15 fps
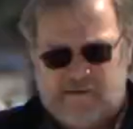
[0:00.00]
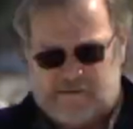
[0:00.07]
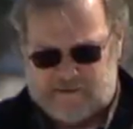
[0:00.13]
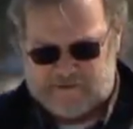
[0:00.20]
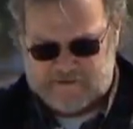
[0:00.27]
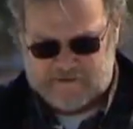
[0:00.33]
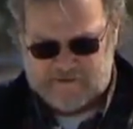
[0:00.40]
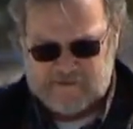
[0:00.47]

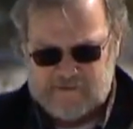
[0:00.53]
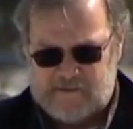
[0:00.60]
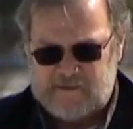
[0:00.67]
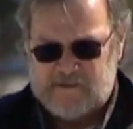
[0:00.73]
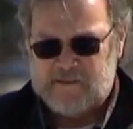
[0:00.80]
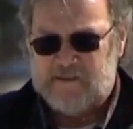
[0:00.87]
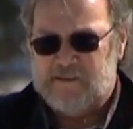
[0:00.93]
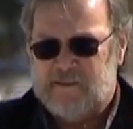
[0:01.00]
TJ
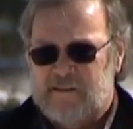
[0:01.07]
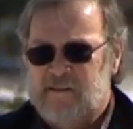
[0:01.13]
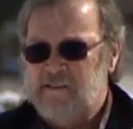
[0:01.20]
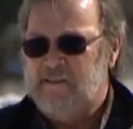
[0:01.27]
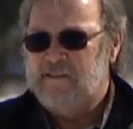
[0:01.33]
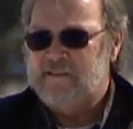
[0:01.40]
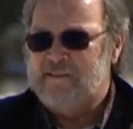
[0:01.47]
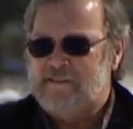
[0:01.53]
Kelleher
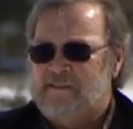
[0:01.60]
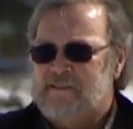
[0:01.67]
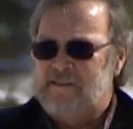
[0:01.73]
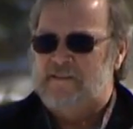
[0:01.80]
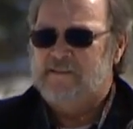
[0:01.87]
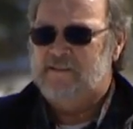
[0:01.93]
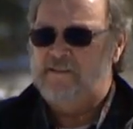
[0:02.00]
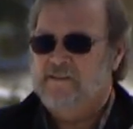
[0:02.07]
lives near the
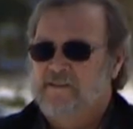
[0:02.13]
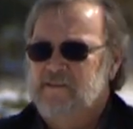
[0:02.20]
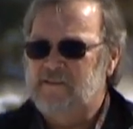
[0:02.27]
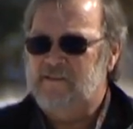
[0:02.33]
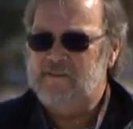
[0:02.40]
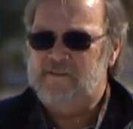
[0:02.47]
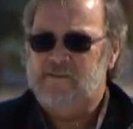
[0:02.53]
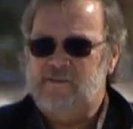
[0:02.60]
company
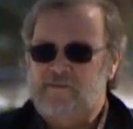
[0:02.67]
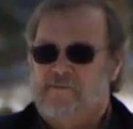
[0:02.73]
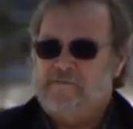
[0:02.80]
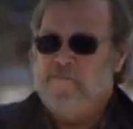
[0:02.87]
and wants to